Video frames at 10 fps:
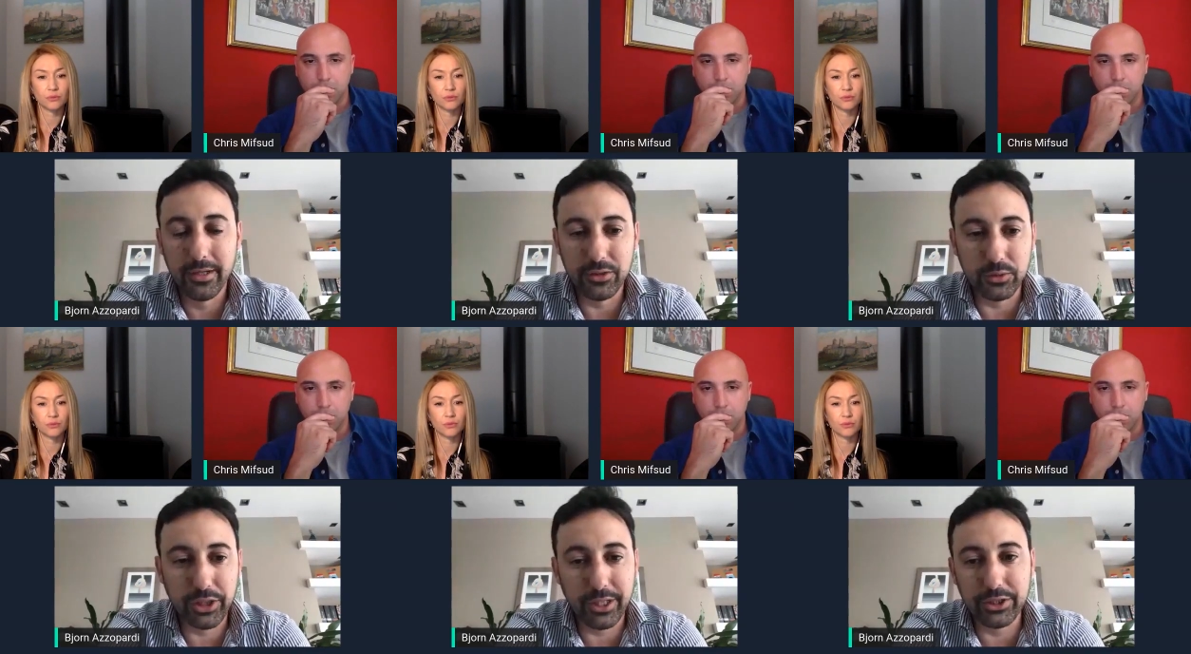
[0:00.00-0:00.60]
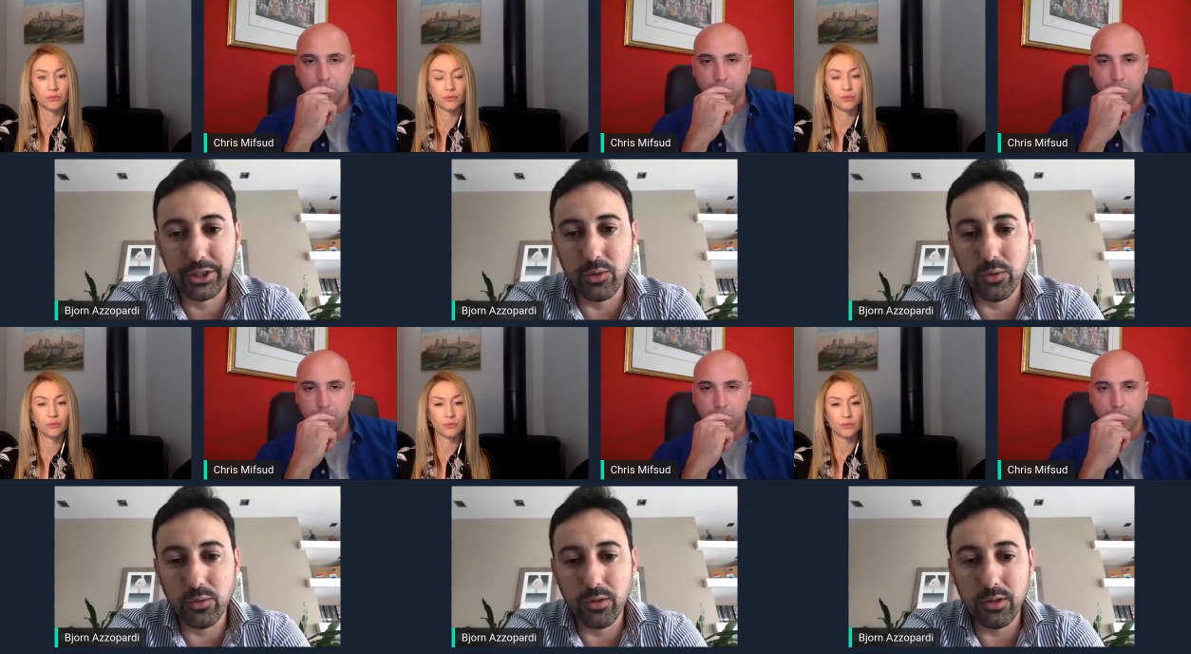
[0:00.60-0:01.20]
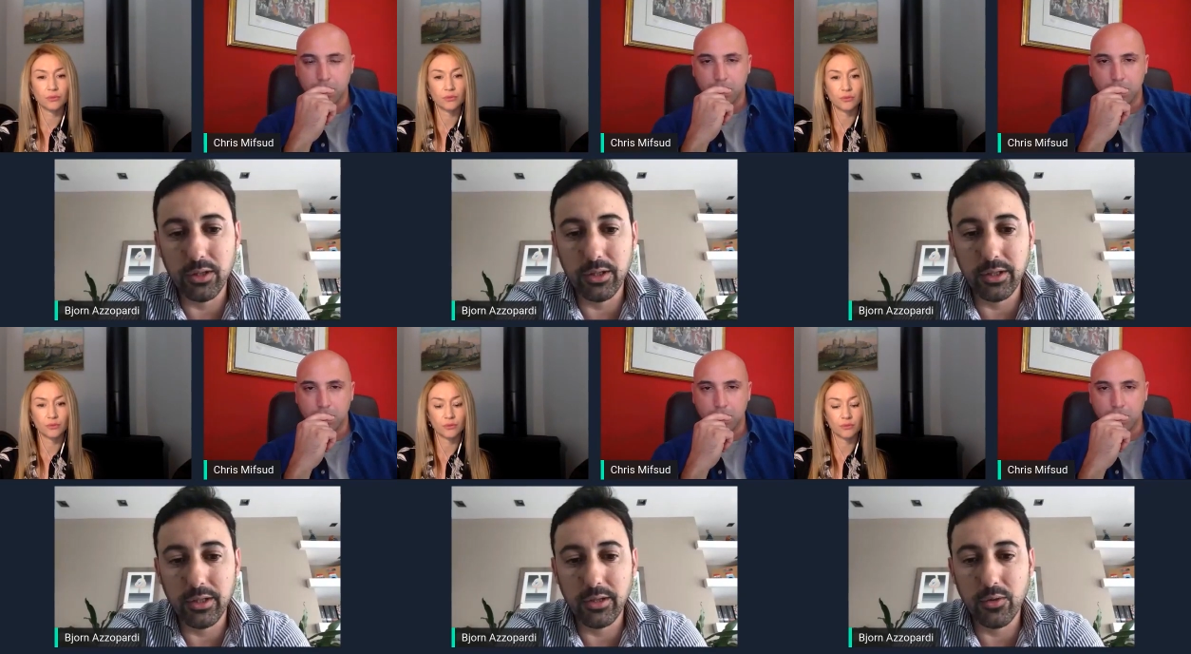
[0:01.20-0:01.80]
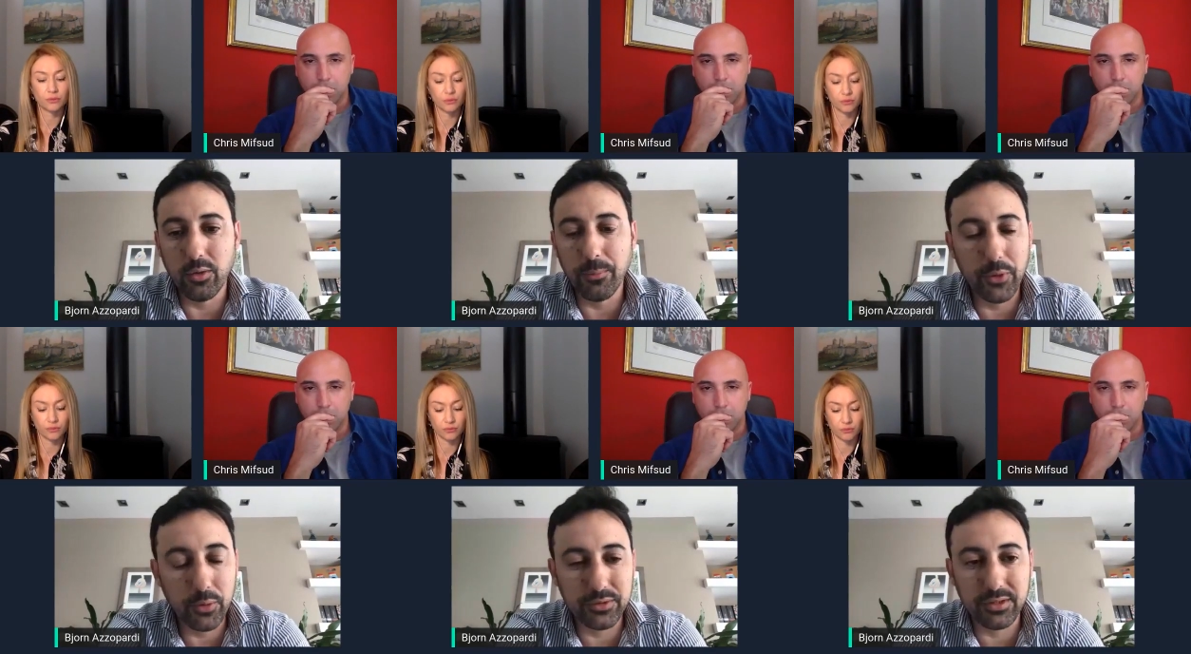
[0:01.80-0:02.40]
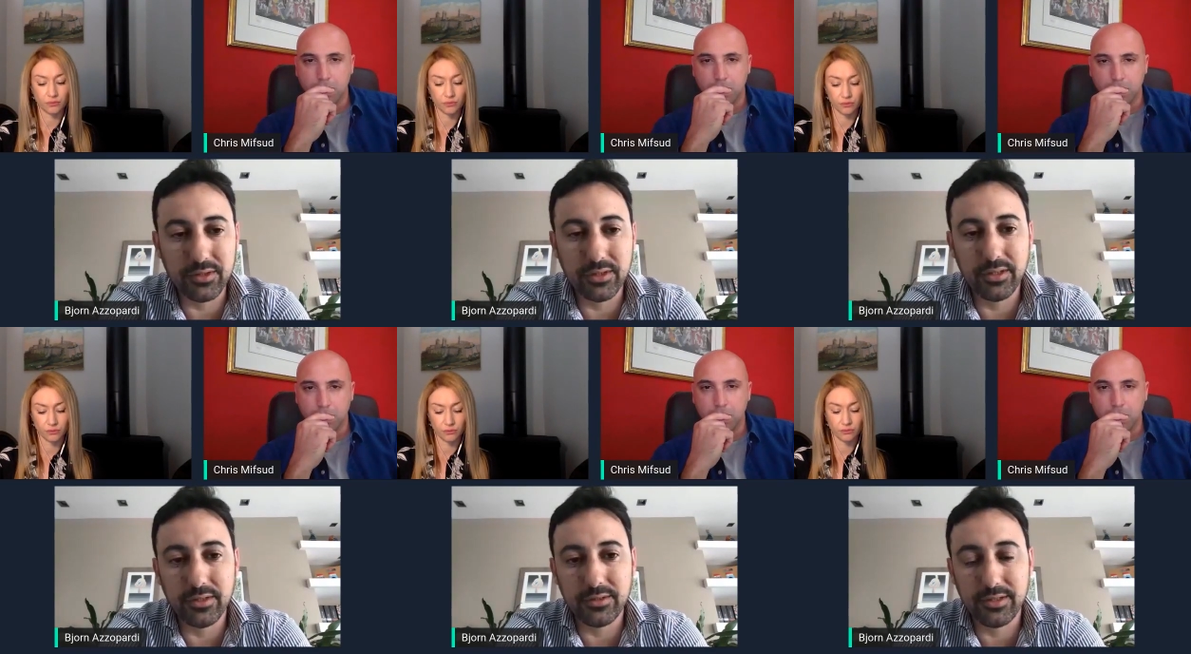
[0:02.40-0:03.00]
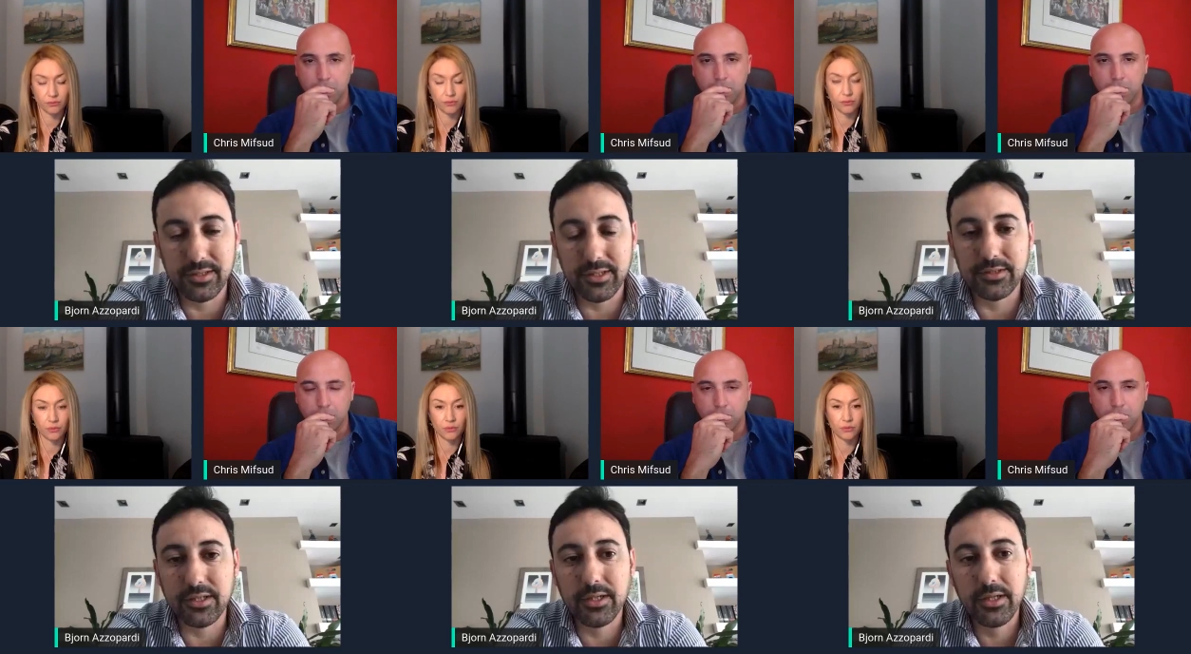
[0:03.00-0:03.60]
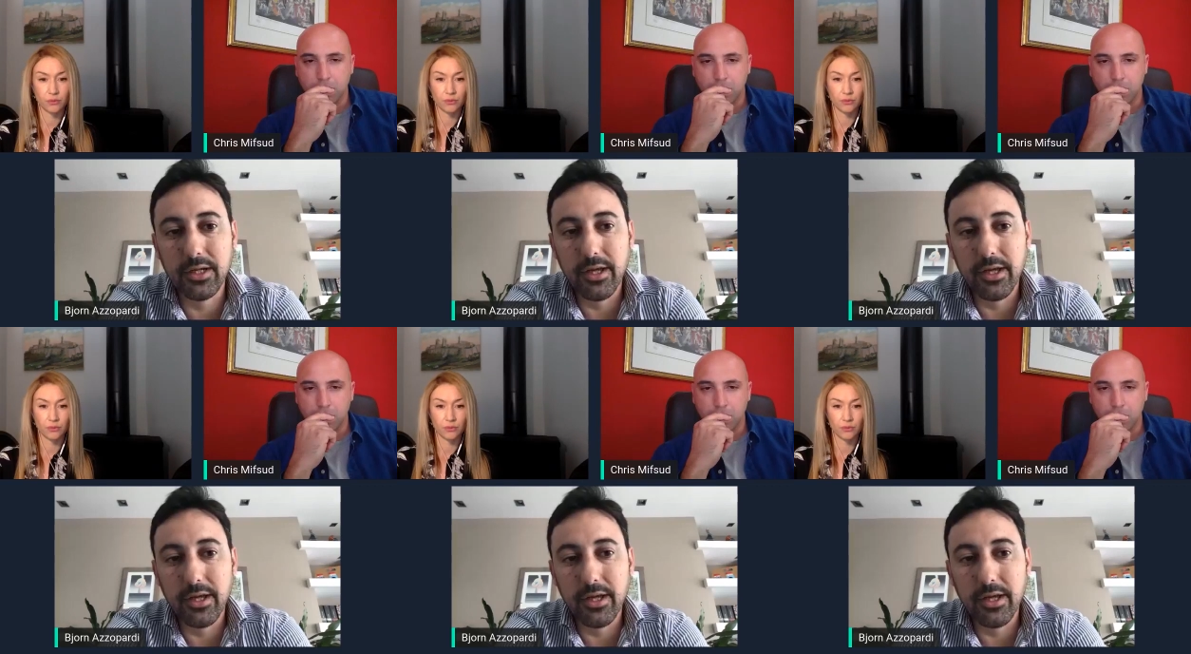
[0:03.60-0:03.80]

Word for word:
Speaker 1: So changing all uh, all processes, etc.